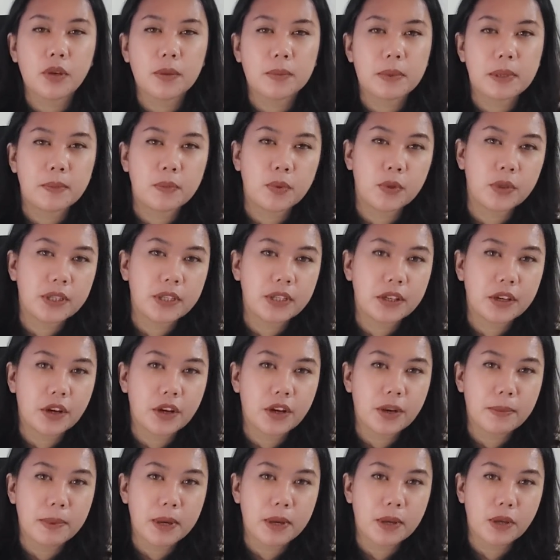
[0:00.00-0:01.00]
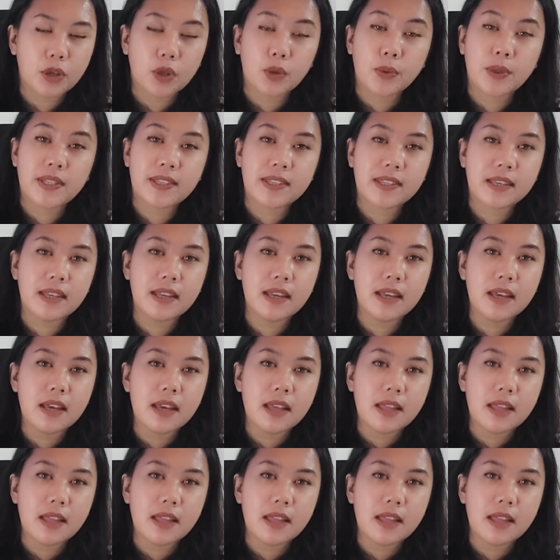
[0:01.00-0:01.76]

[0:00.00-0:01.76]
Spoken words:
I'm going to be pulling card about who is it